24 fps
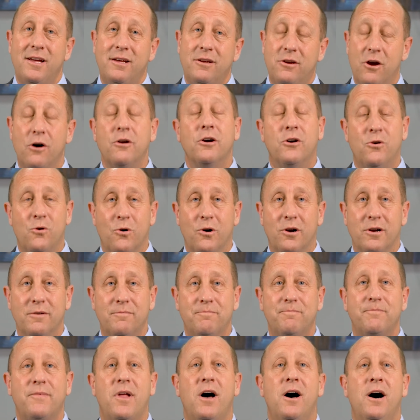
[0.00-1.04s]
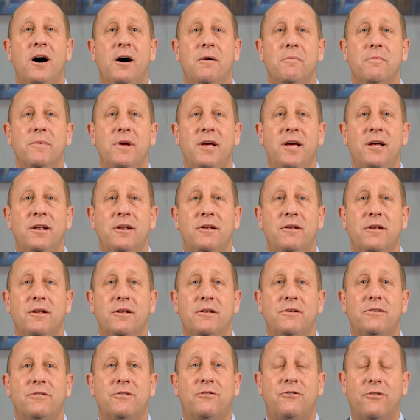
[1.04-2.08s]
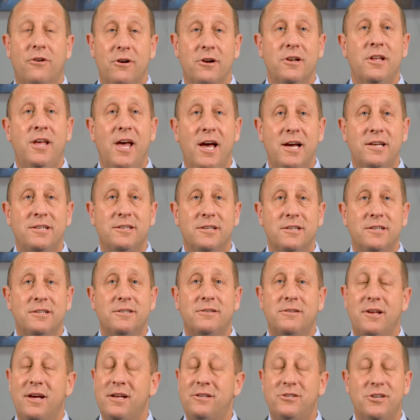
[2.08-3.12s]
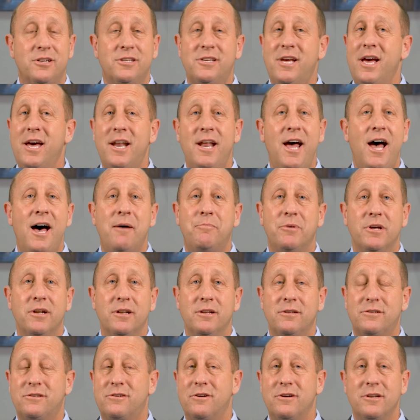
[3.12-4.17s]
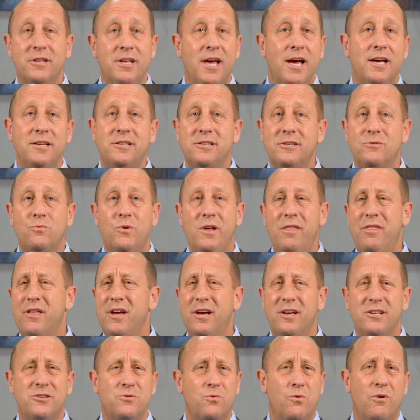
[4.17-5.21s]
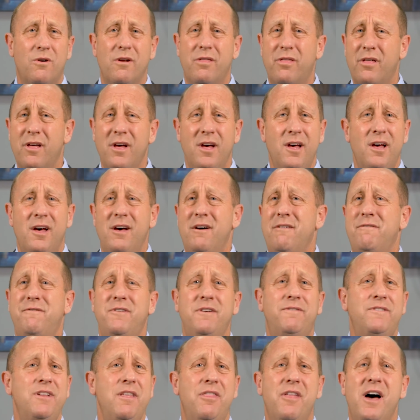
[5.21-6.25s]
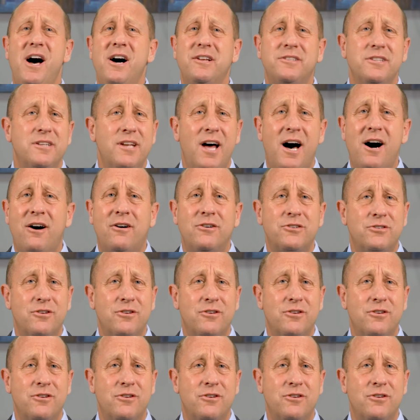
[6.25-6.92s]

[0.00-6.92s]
go to court. In certain cases, it just can't happen. In certain cases, we think it's worth $50,000 or